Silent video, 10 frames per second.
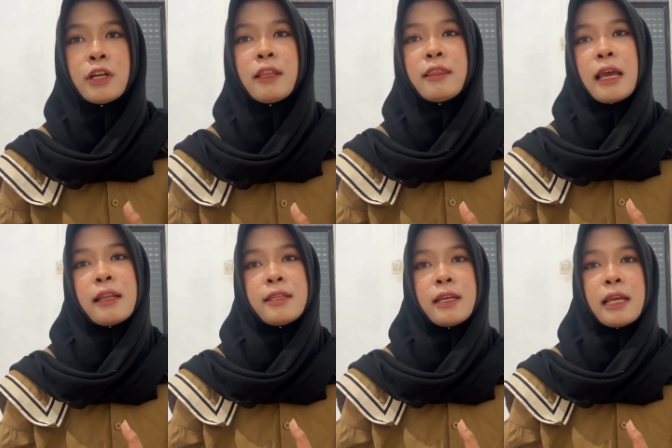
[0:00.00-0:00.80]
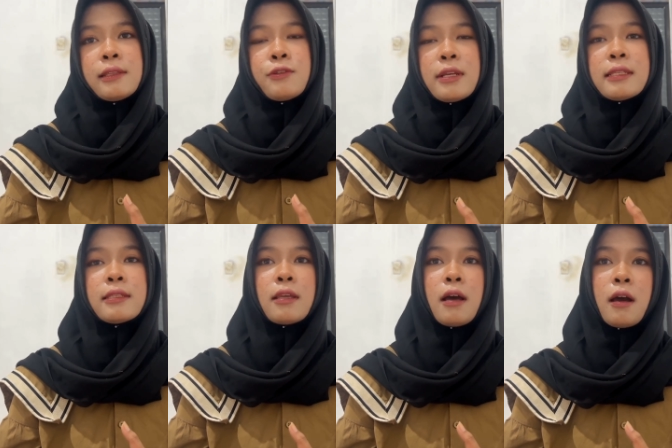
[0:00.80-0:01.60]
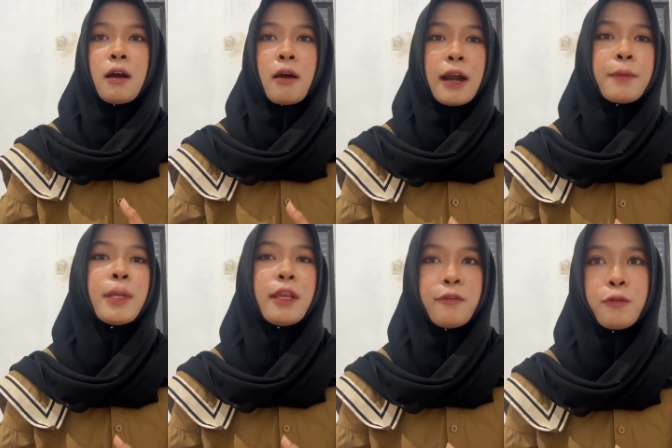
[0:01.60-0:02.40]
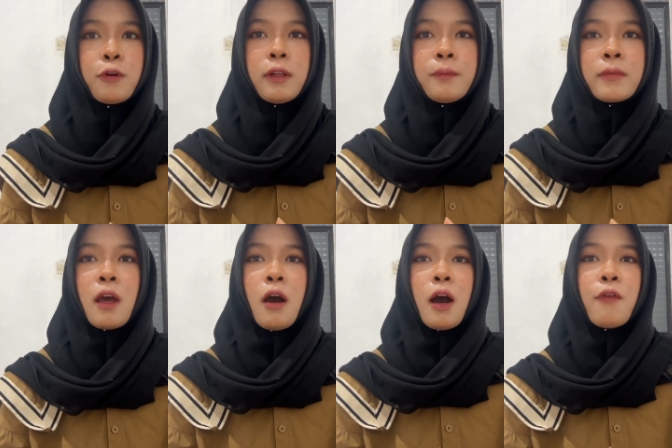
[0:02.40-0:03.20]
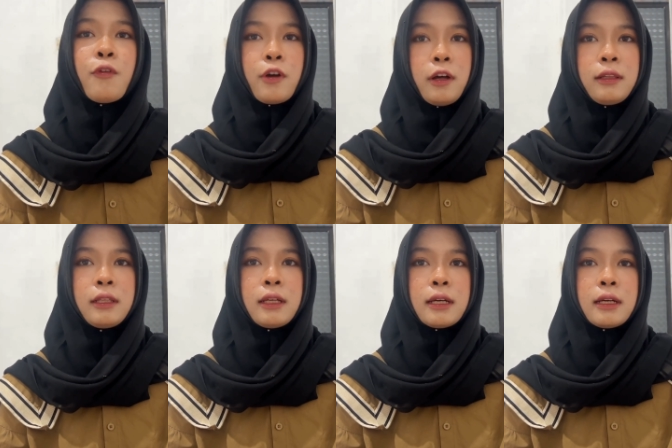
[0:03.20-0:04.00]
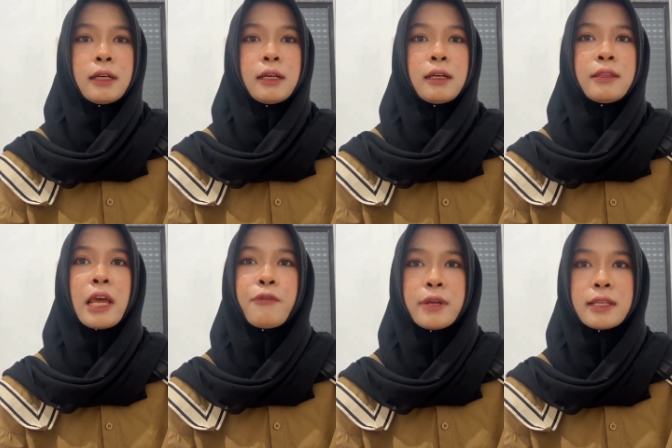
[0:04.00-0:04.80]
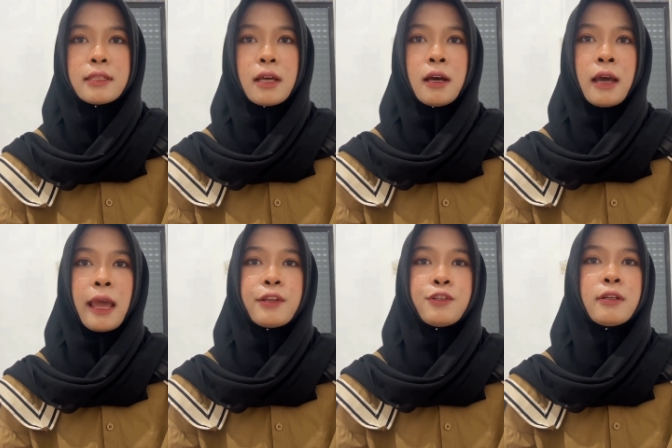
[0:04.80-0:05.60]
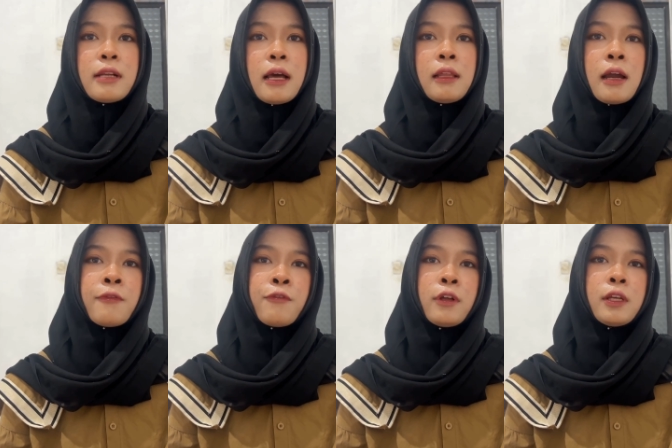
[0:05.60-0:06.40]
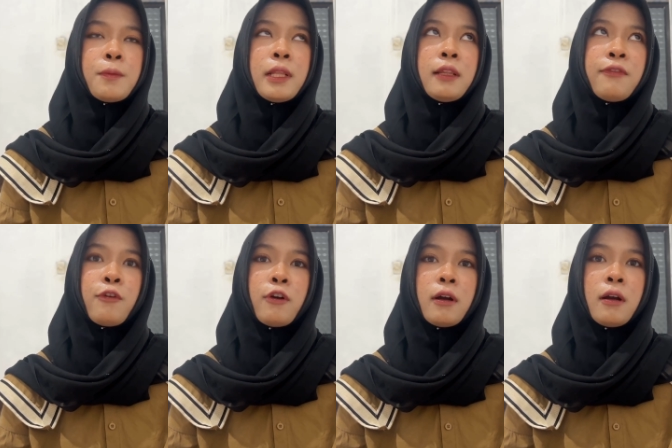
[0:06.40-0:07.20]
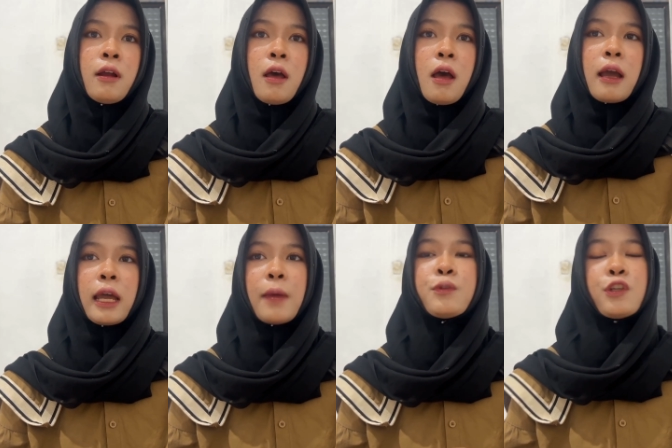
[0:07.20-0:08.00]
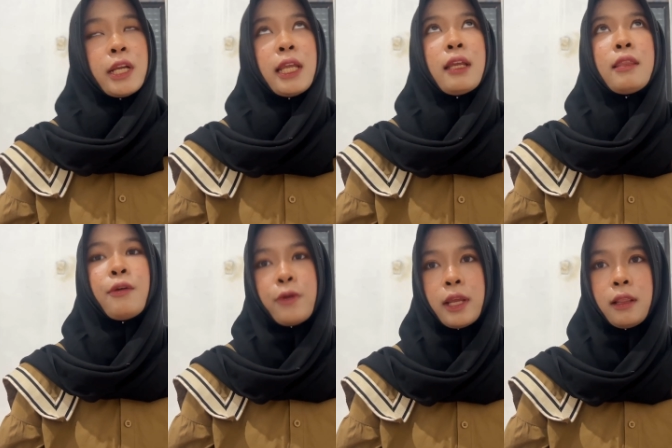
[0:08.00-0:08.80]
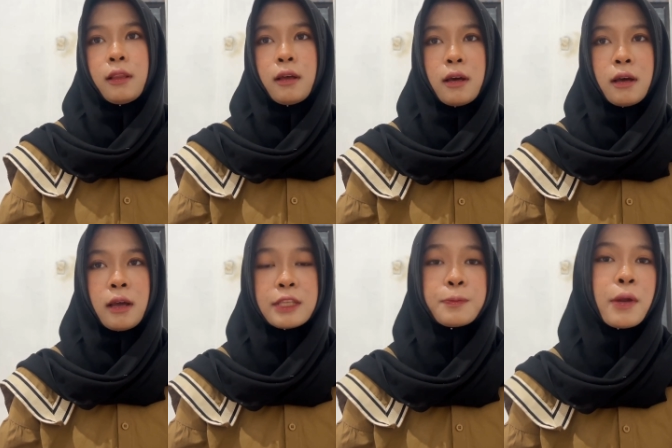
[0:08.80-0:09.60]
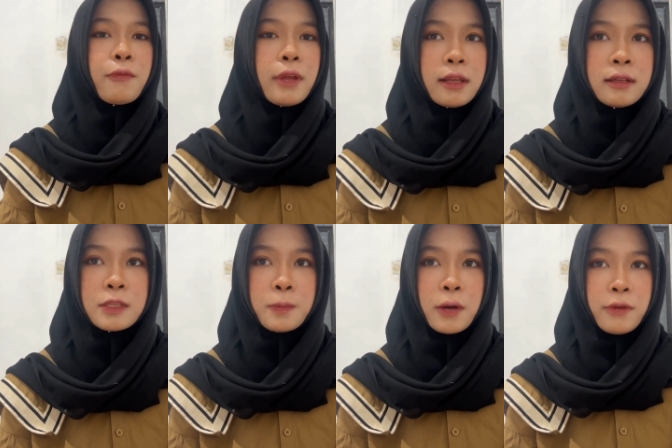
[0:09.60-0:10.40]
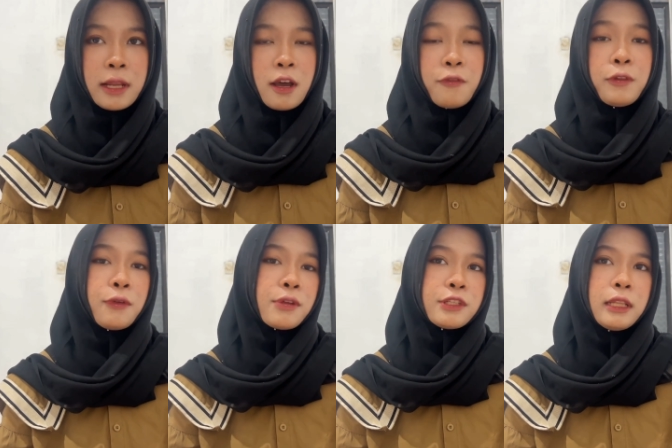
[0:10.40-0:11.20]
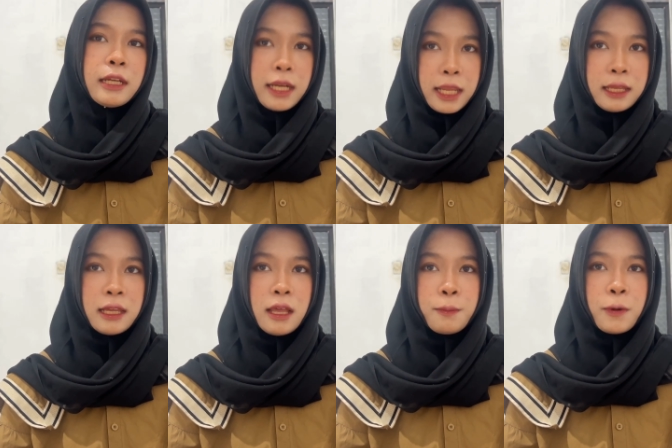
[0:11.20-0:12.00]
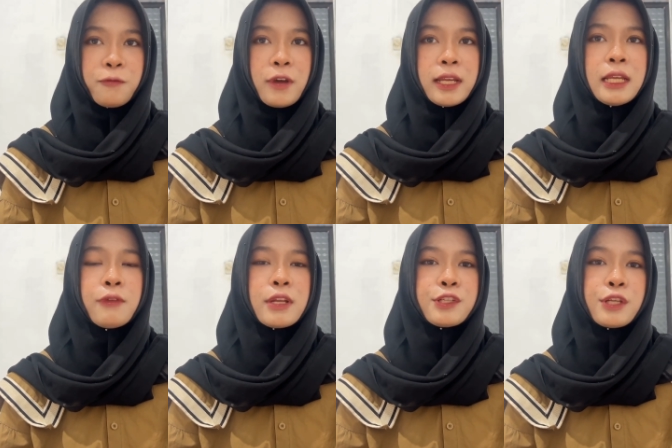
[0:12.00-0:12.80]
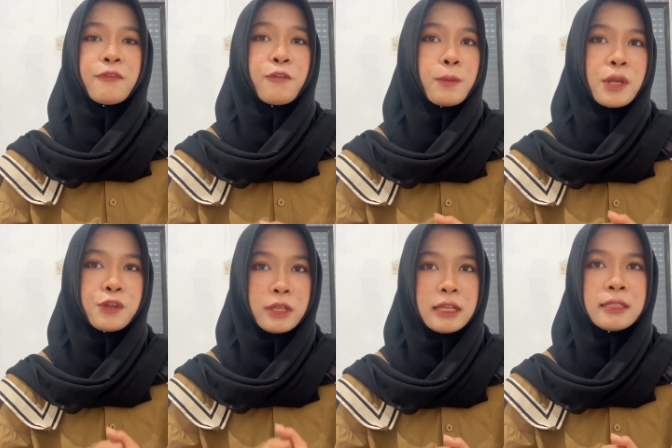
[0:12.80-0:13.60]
that the entries are meaningful. Overall, diaries and journal are valuable for capturing the real experience of language learning, providing rich information,